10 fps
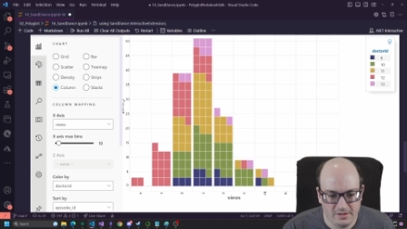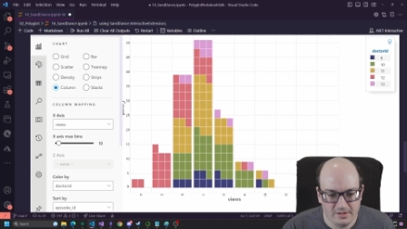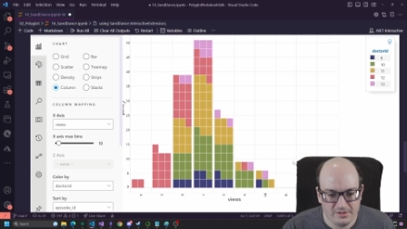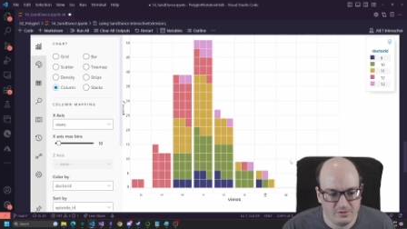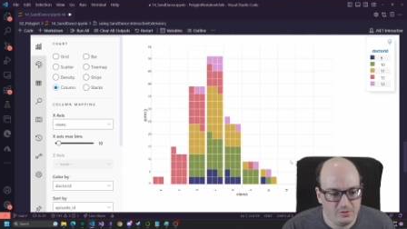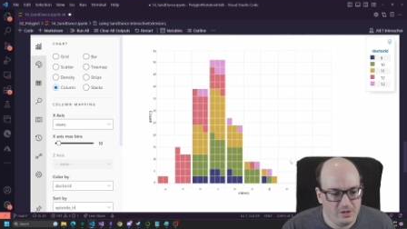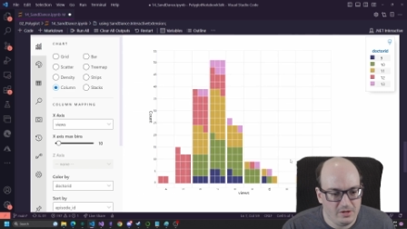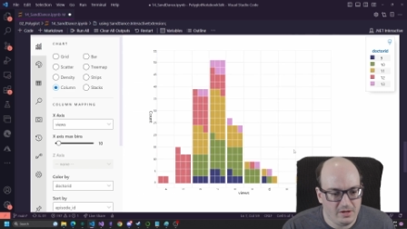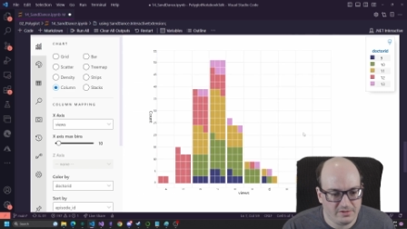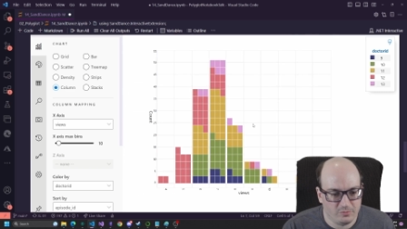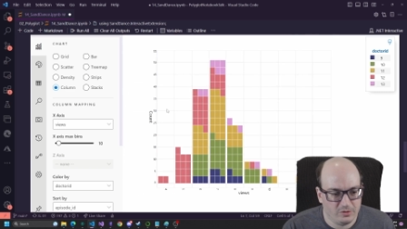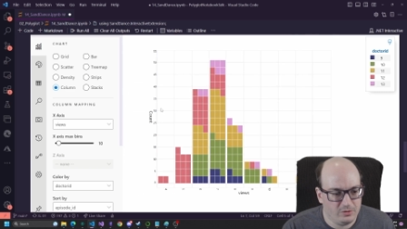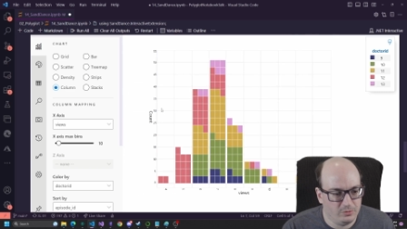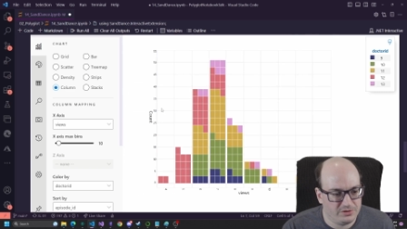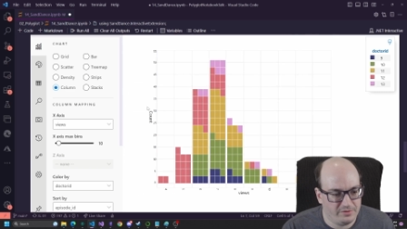so you got some really
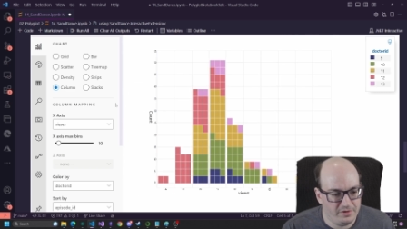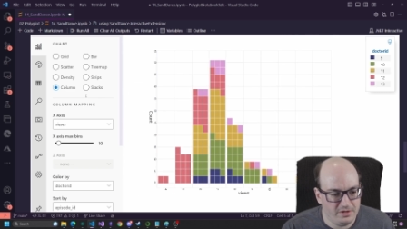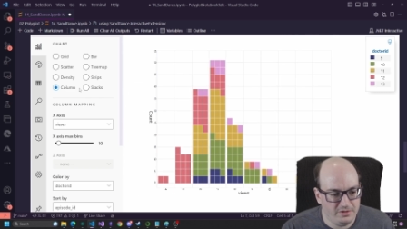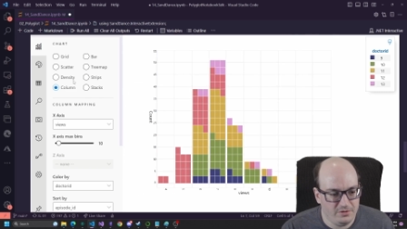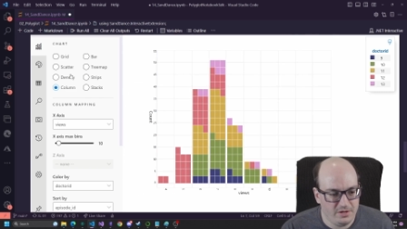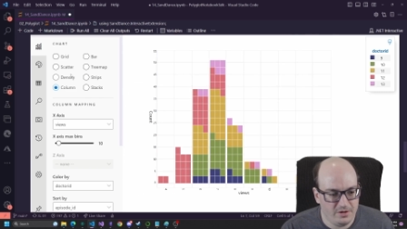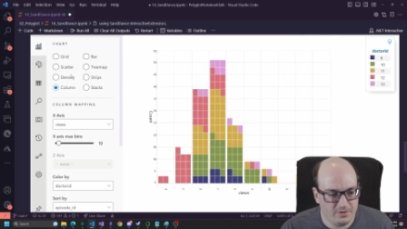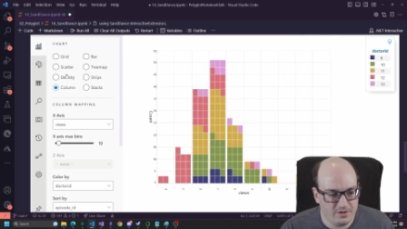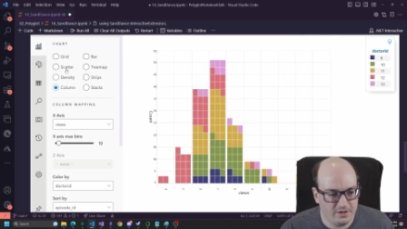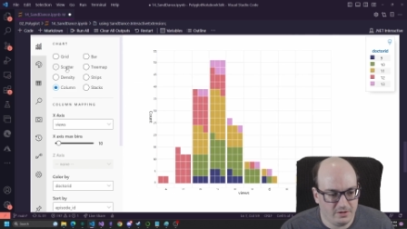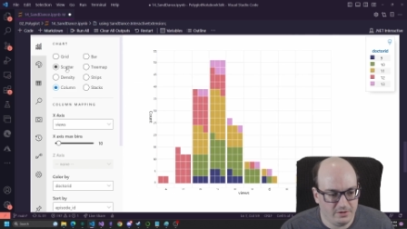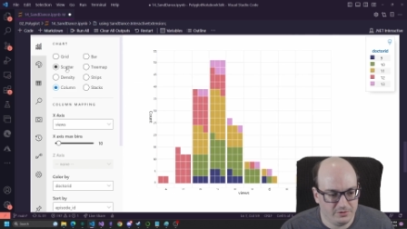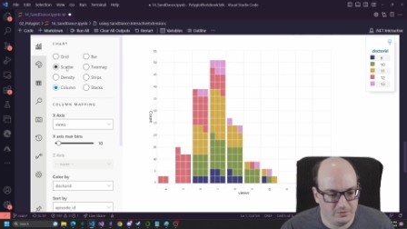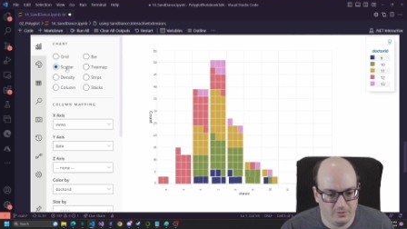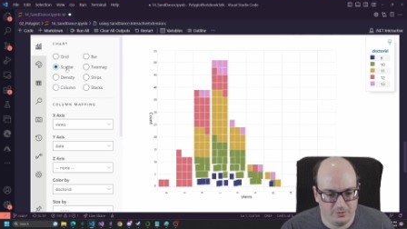cool stuff you can do here. You can
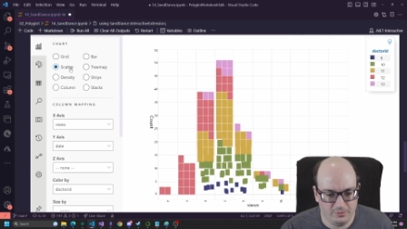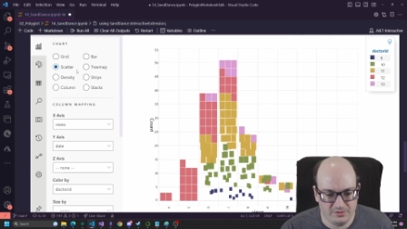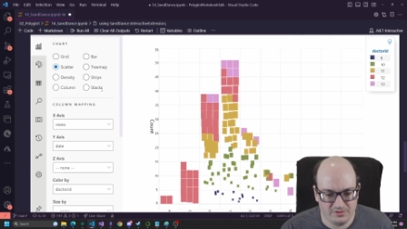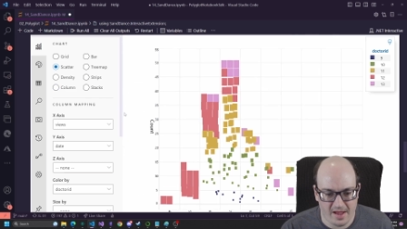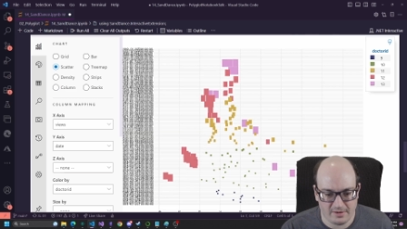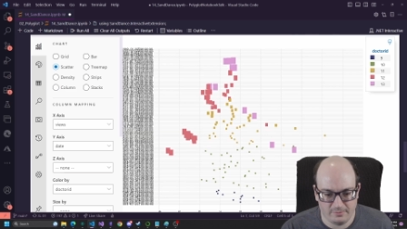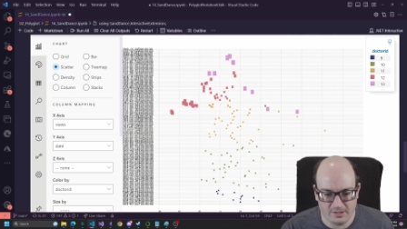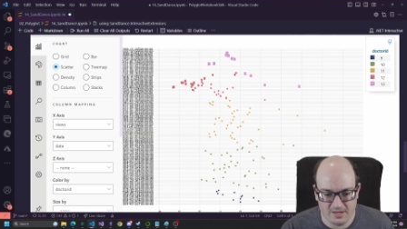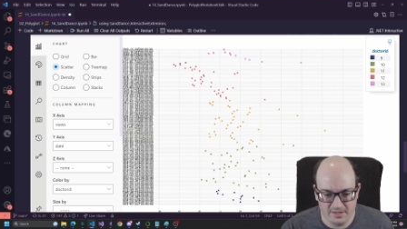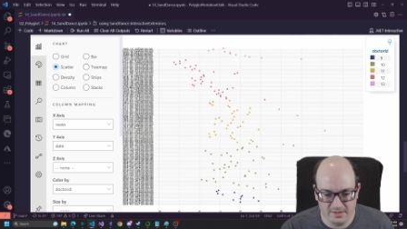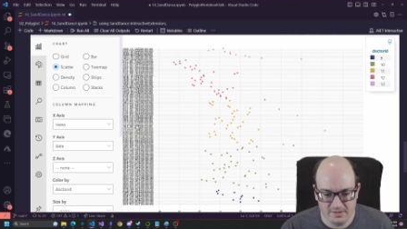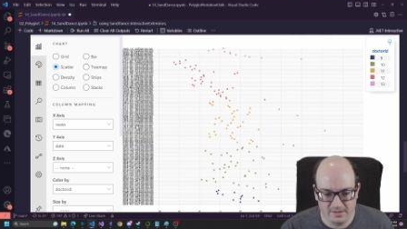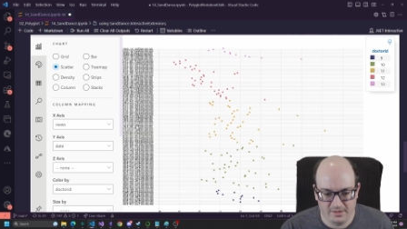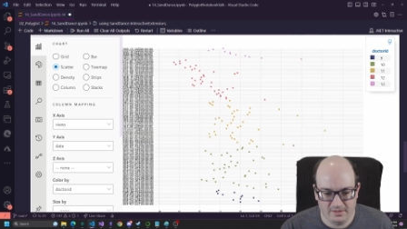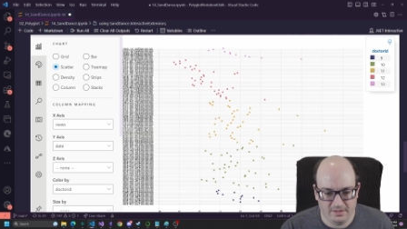also go to a scatter plot.
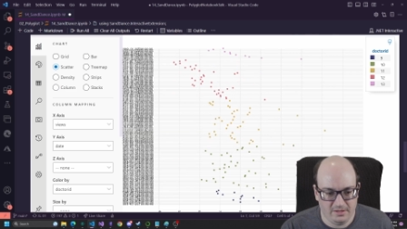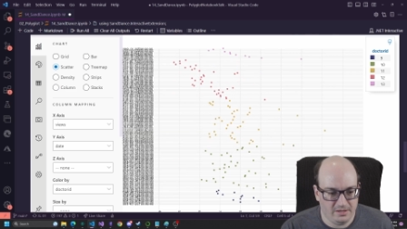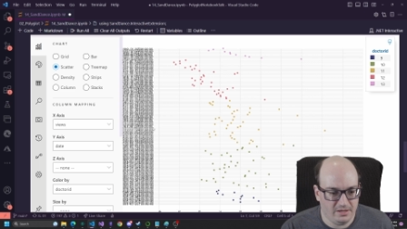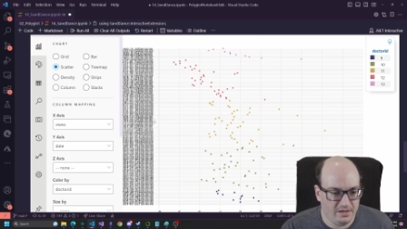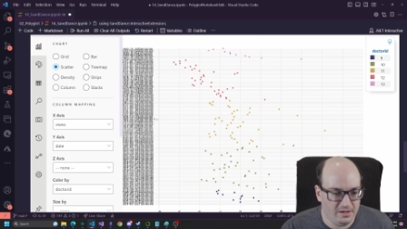Uh,